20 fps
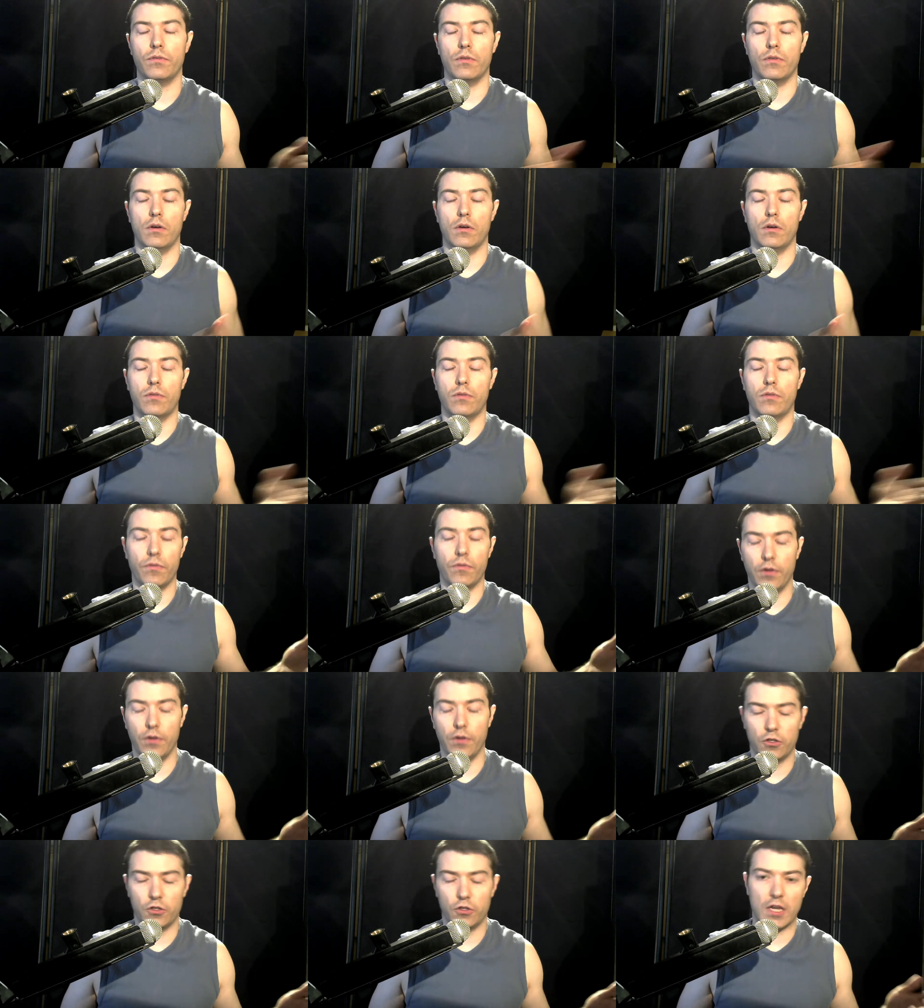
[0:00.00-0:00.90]
for
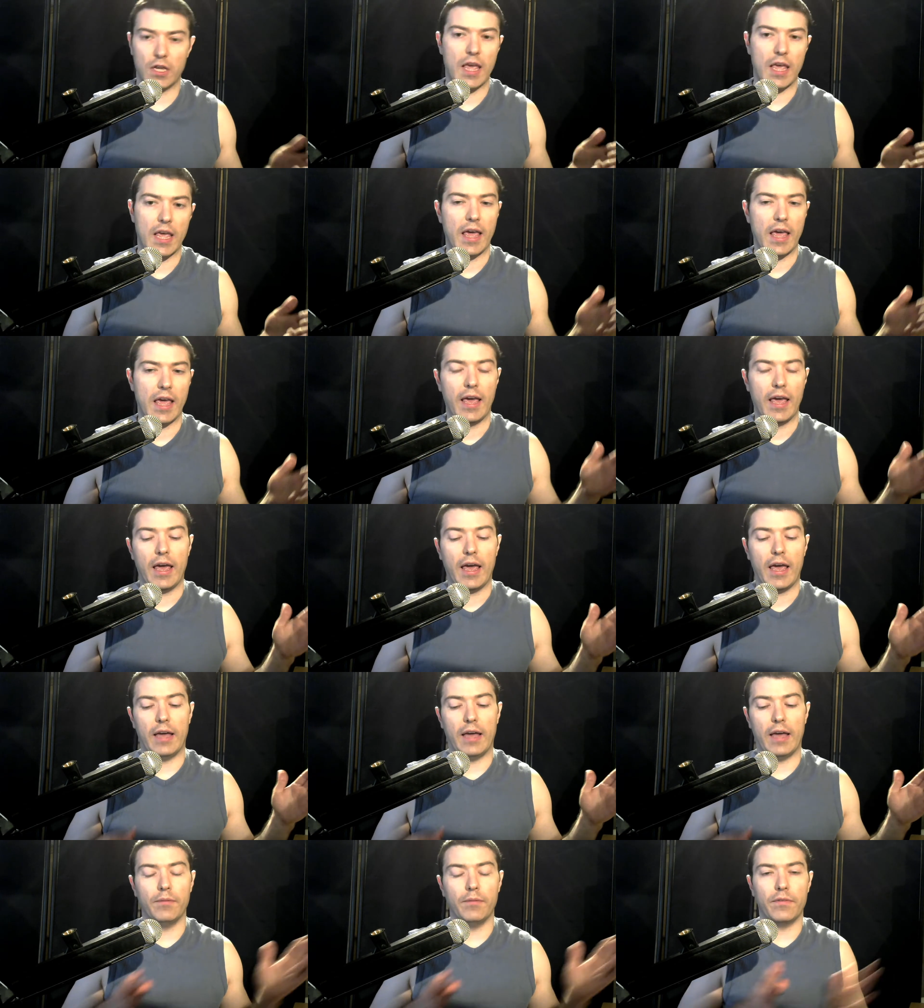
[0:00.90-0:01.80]
Future,
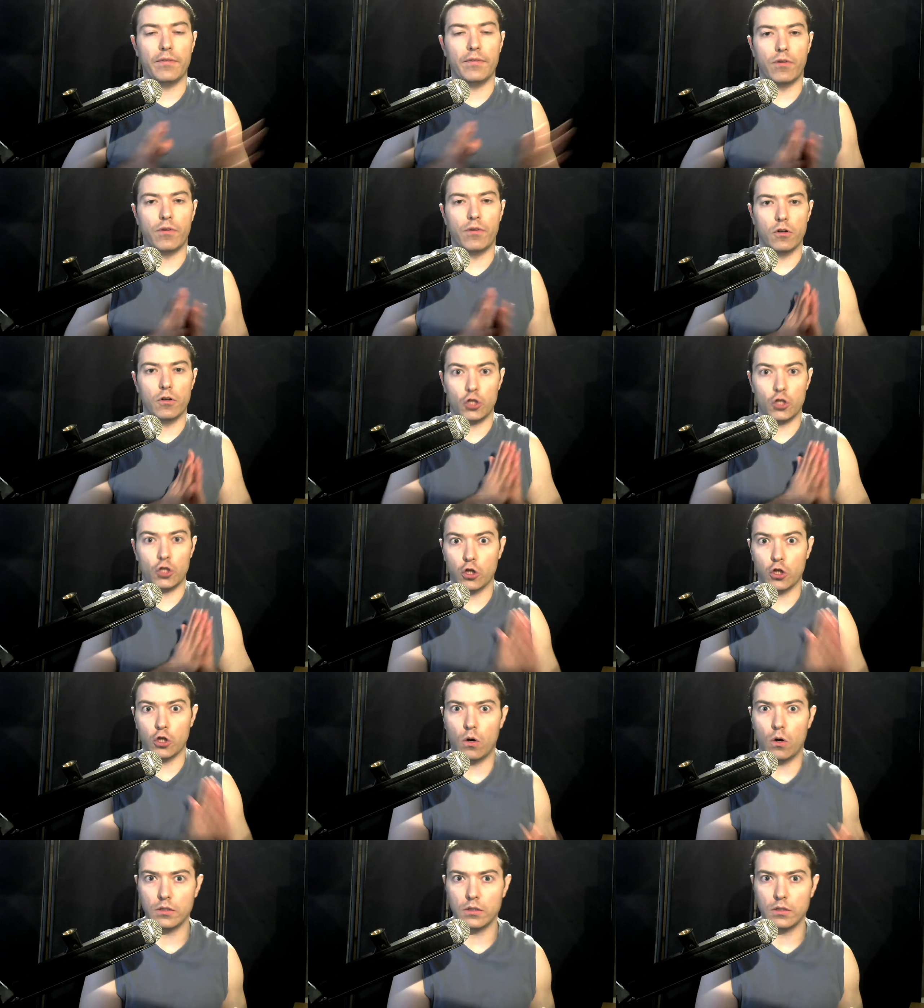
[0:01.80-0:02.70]
and they will fall
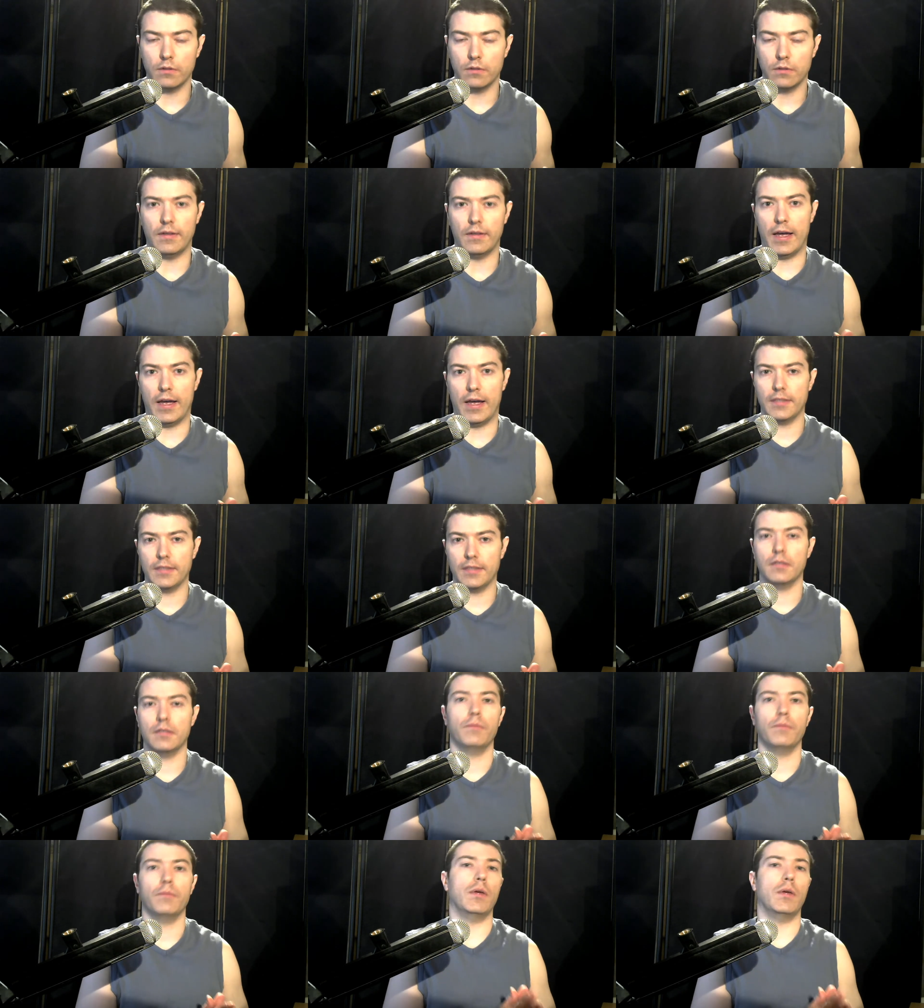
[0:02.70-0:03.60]
short of that
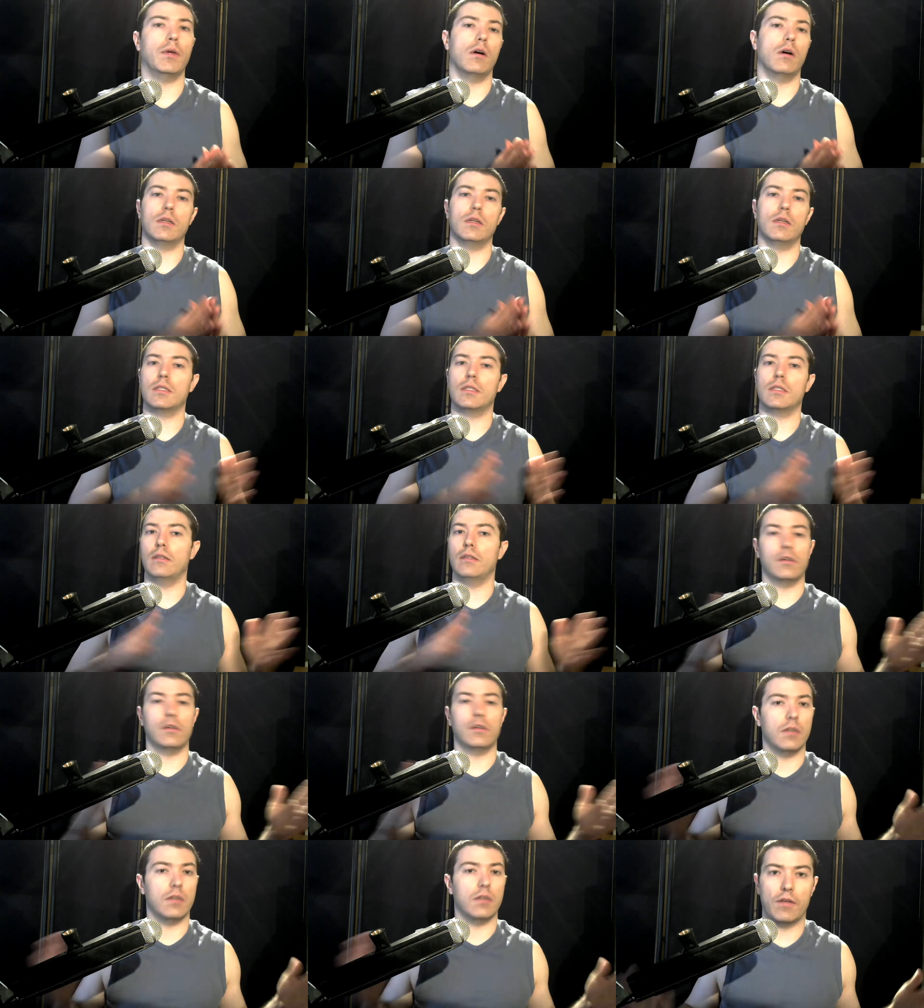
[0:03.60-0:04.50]
because
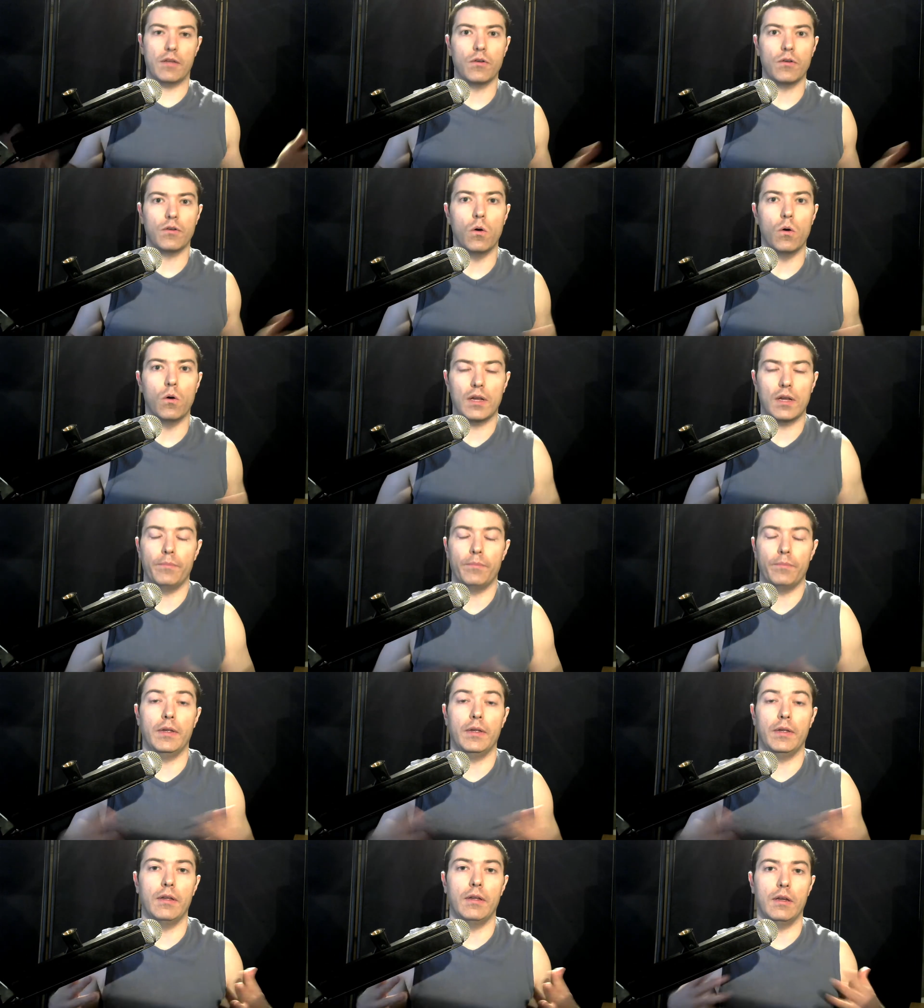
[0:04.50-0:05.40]
not enough coal can
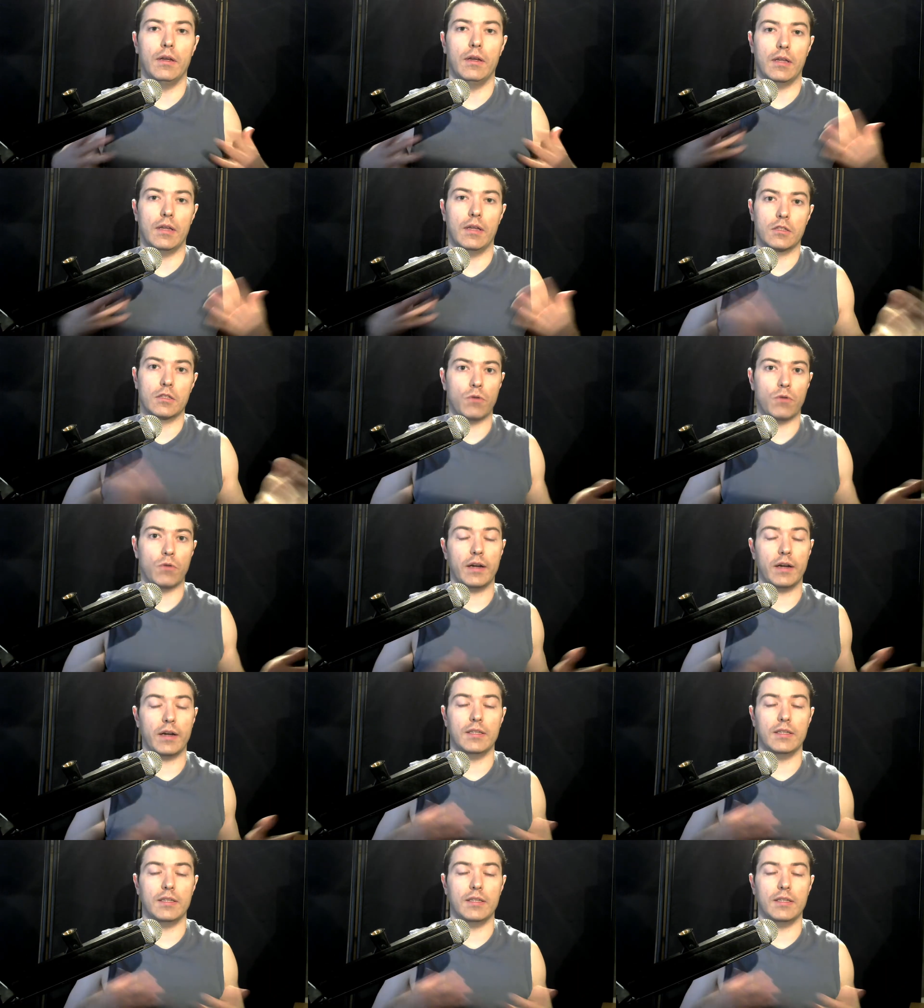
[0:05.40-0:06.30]
be
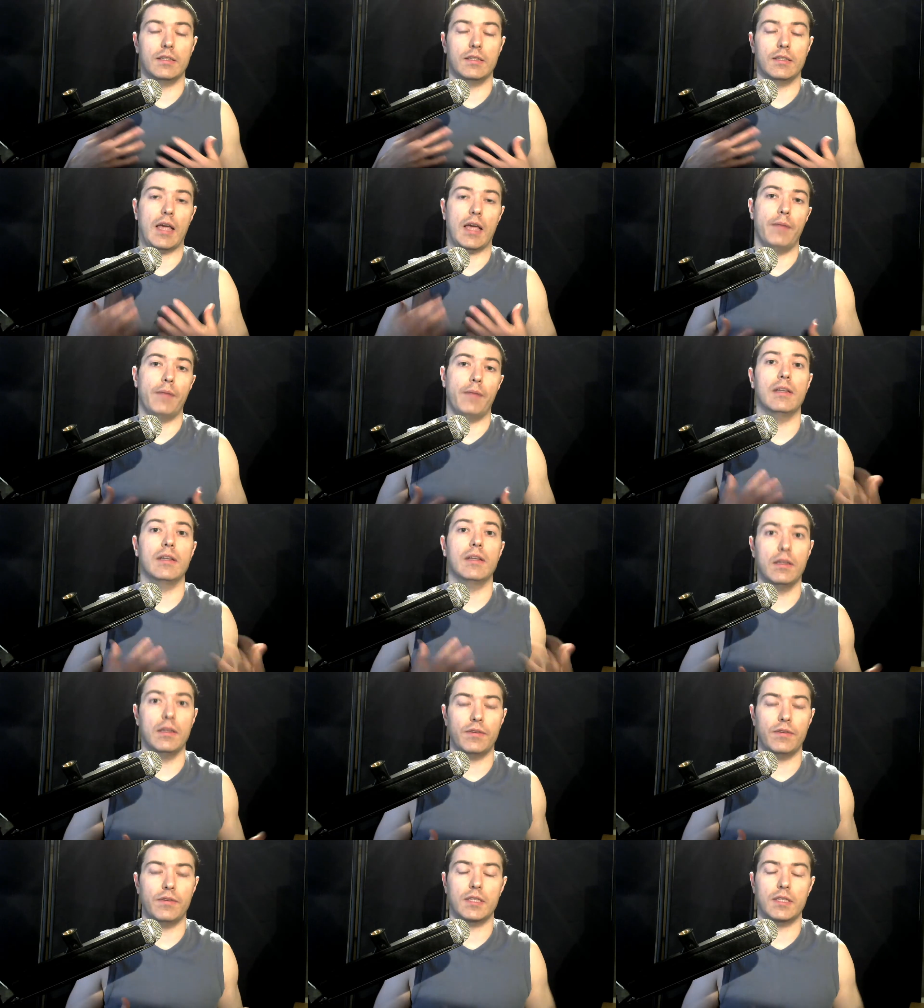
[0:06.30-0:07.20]
extracted, can be
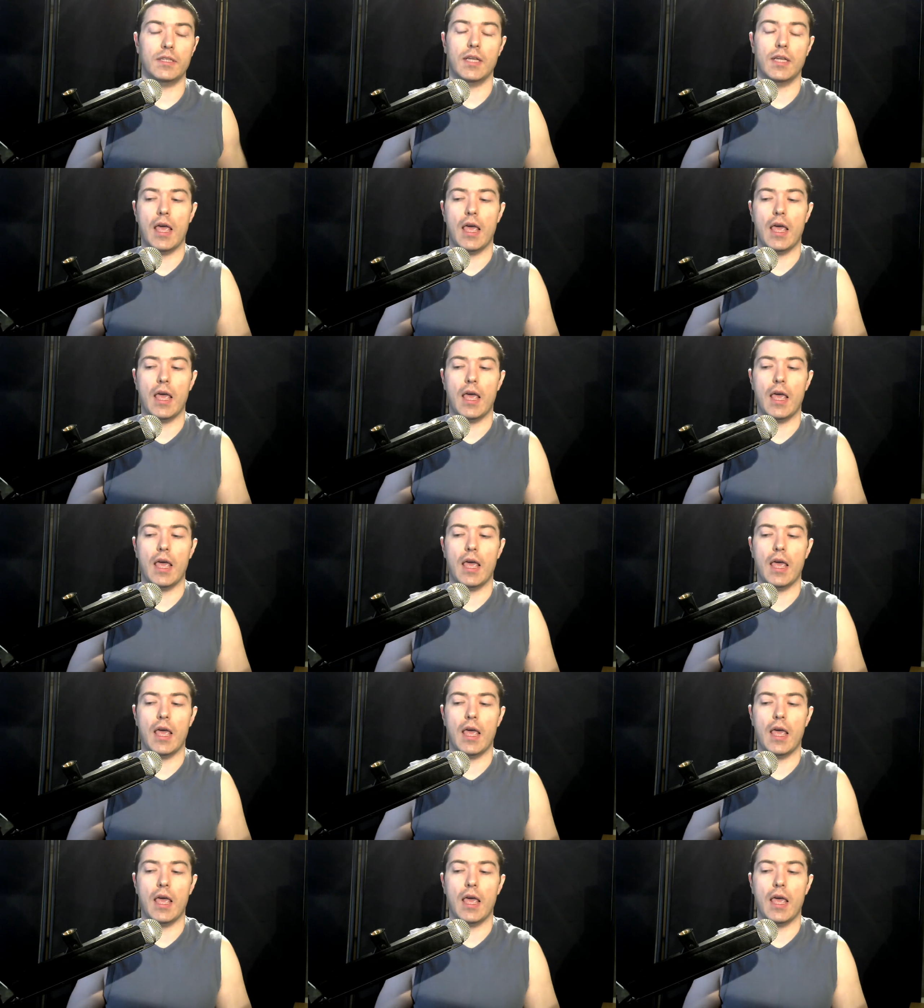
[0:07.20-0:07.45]
delivered,